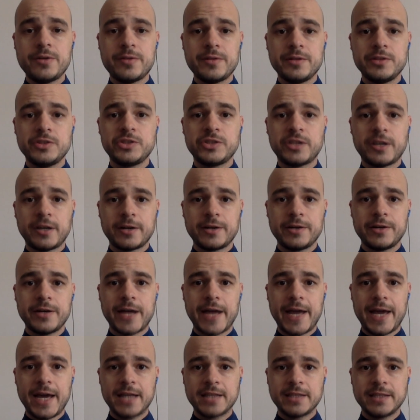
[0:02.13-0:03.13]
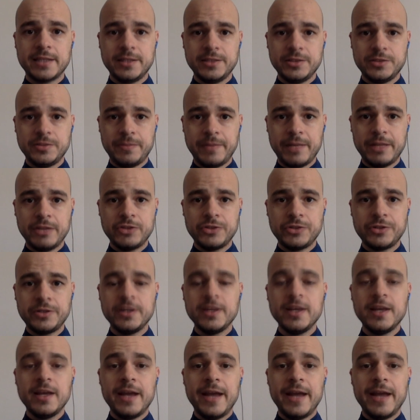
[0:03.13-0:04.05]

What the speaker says: the Soccer Excellence Mentor,